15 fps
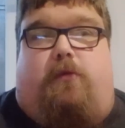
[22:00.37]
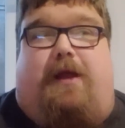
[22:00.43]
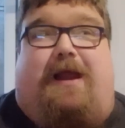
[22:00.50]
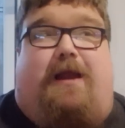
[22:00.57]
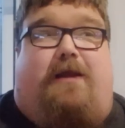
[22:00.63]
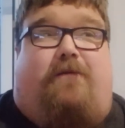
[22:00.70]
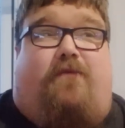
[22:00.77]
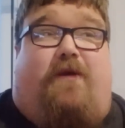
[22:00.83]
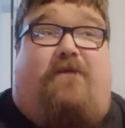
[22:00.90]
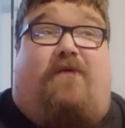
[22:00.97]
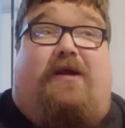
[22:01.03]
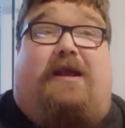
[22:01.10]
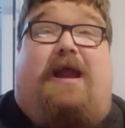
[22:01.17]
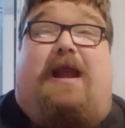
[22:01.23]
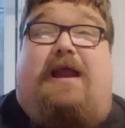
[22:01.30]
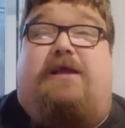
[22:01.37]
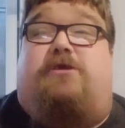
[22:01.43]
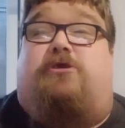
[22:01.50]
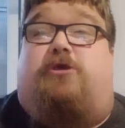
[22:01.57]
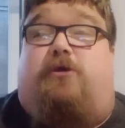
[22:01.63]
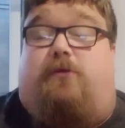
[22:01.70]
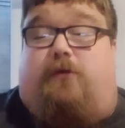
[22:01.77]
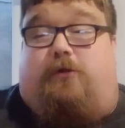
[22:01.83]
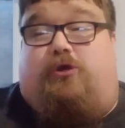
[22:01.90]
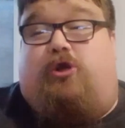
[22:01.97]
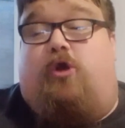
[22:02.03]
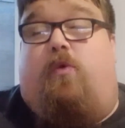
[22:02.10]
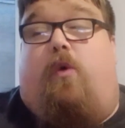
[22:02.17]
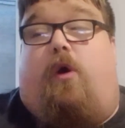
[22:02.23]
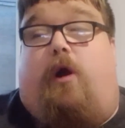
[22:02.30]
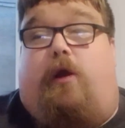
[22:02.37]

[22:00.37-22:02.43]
If I get at least two